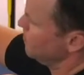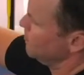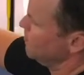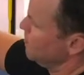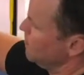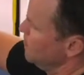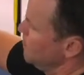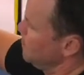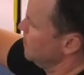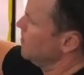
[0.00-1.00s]
it's your
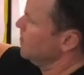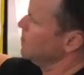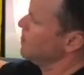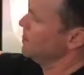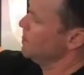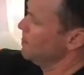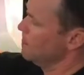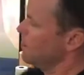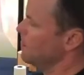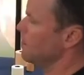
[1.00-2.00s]
setup
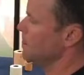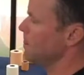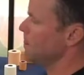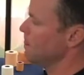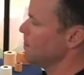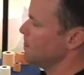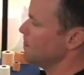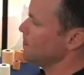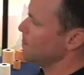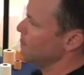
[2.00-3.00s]
position
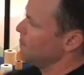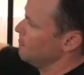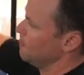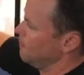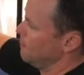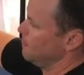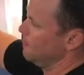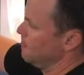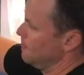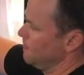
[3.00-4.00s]
that then when they
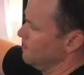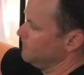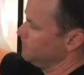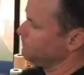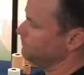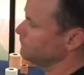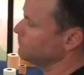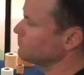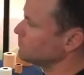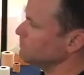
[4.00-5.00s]
move the leg
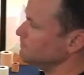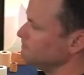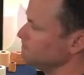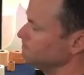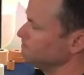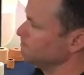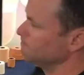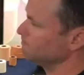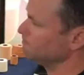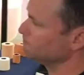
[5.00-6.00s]
gives you the
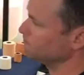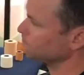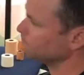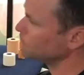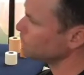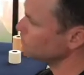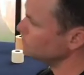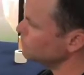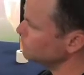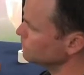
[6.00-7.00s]
tight tape,
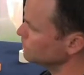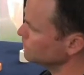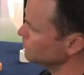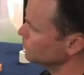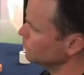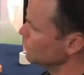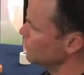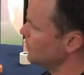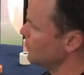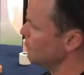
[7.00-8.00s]
not that you're reefing on
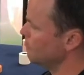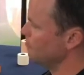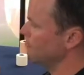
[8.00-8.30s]
the tape.